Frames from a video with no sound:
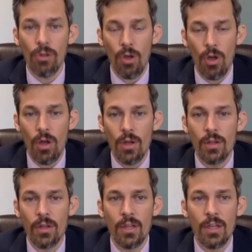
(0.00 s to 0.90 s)
law,
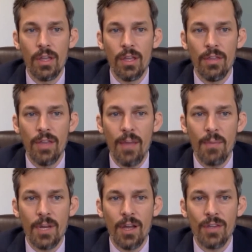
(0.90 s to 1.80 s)
that
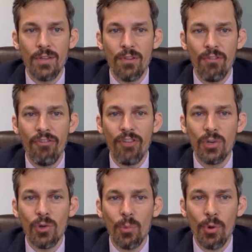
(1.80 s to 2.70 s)
because of the
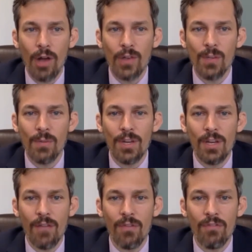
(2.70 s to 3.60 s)
physical
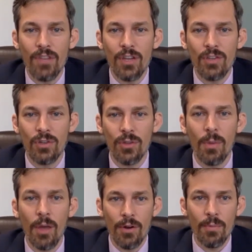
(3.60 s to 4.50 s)
proximity of the fetus to the
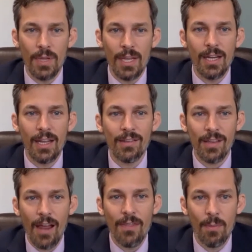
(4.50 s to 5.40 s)
mother being
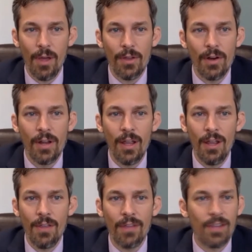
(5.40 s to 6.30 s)
inside the mother
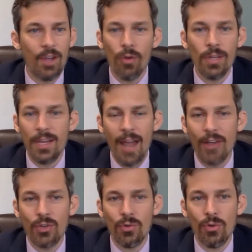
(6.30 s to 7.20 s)
that the only
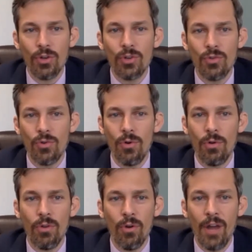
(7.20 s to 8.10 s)
natural
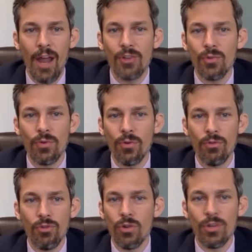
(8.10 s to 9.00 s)
control or natural
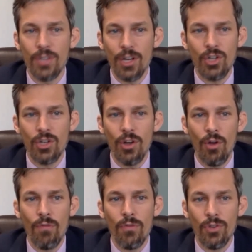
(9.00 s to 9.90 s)
jurisdiction
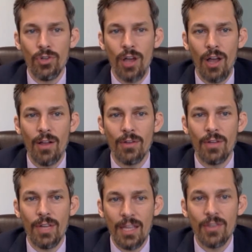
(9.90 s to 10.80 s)
over the child
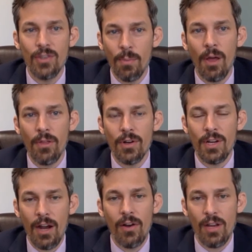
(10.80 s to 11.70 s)
is the mother
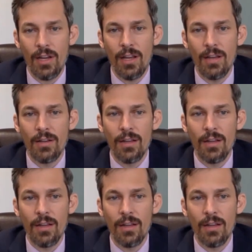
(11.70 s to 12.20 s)
carrying it